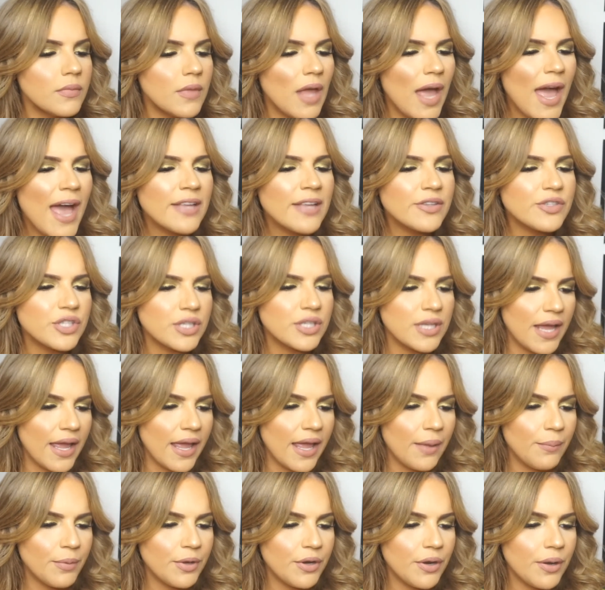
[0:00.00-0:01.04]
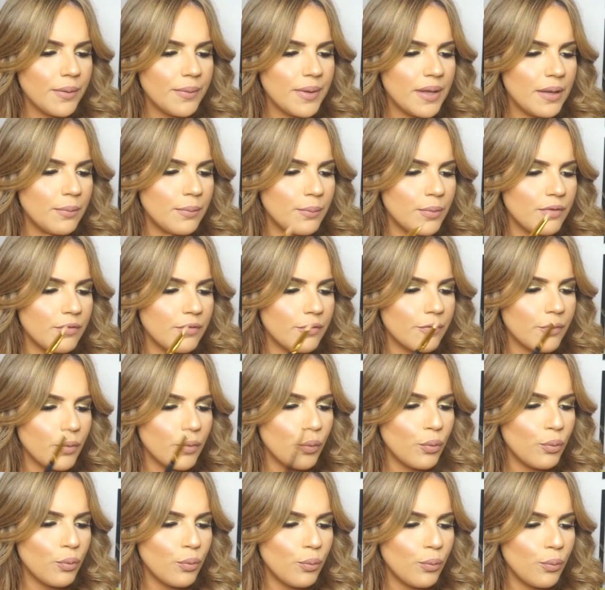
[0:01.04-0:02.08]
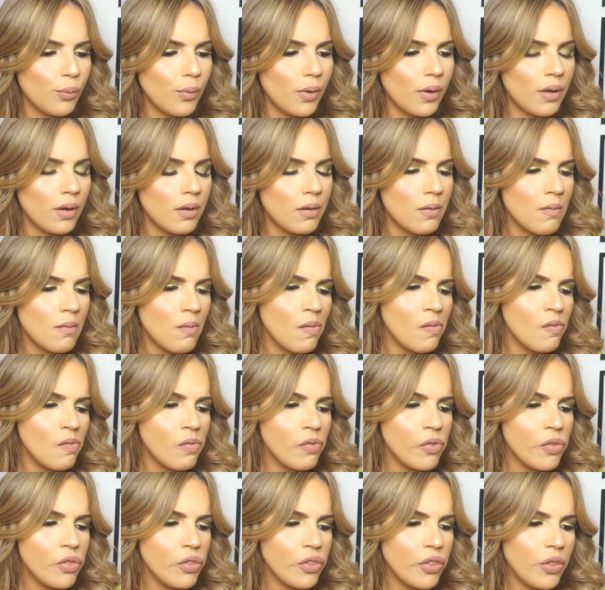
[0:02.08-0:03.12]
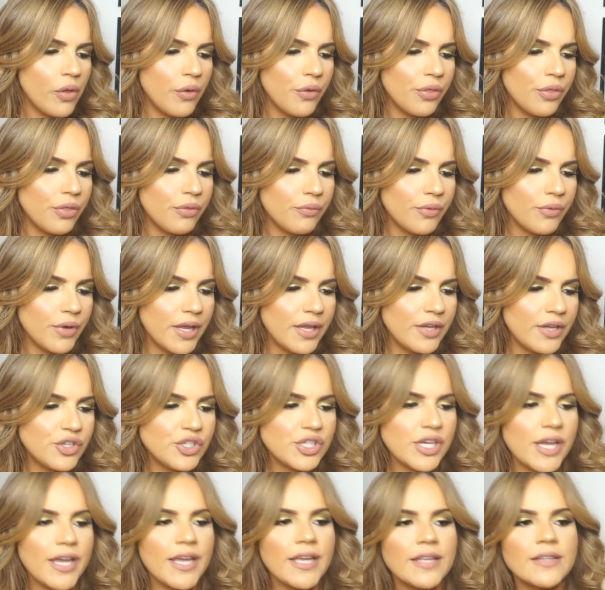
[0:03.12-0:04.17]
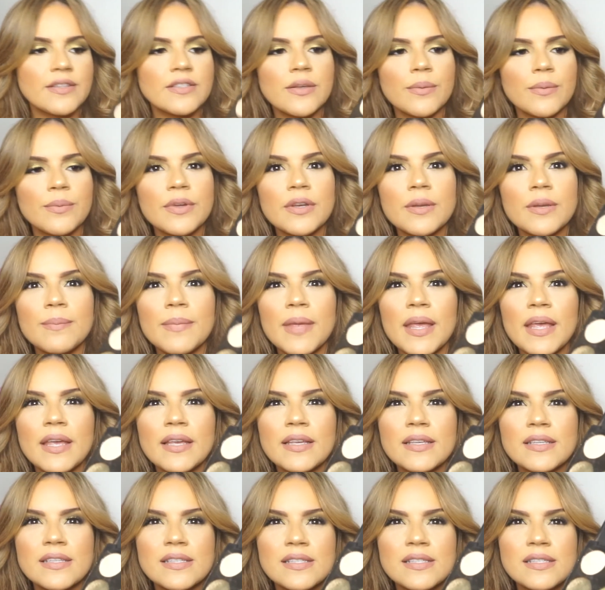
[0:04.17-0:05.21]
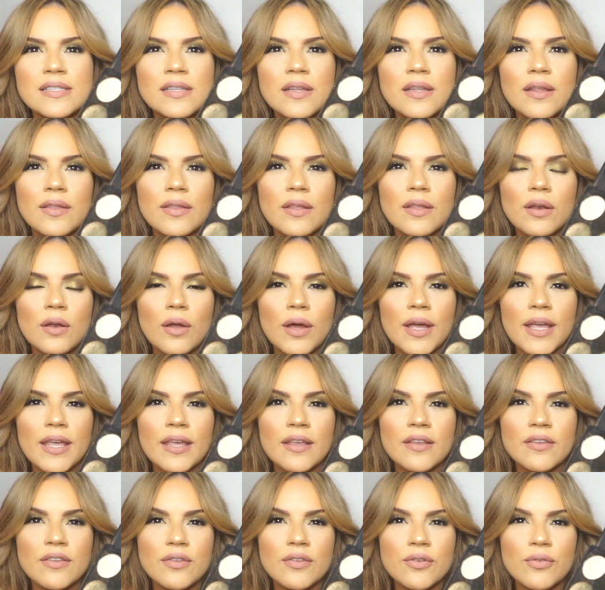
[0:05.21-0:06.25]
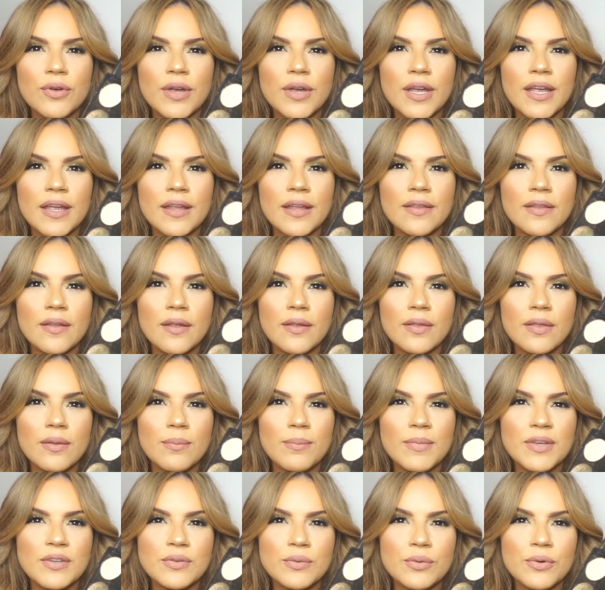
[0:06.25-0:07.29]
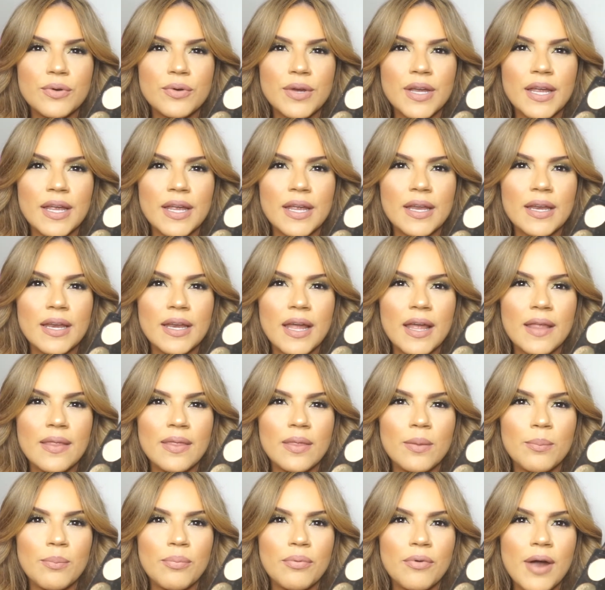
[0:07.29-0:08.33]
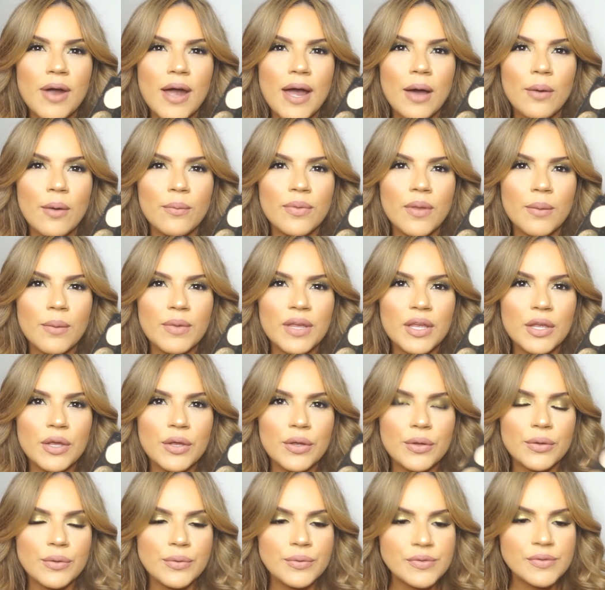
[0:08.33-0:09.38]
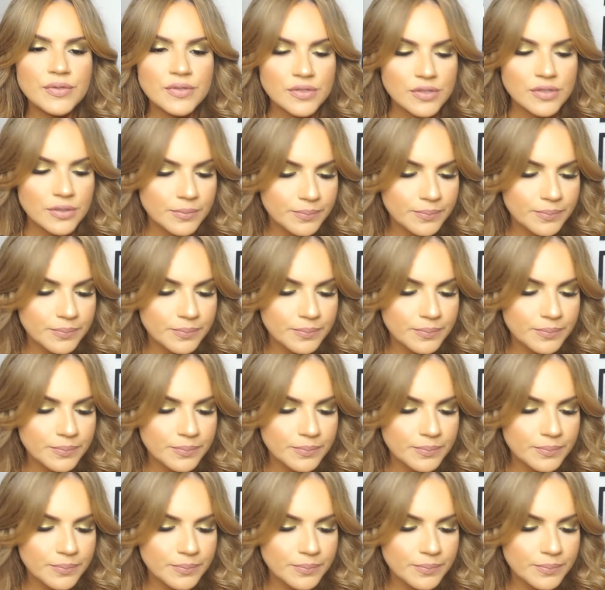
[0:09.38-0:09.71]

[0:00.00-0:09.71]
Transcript: Actually, I'm going to go in with all 3 shades. So I'm going to mix the lightest green, the middle green, and the brown that we used.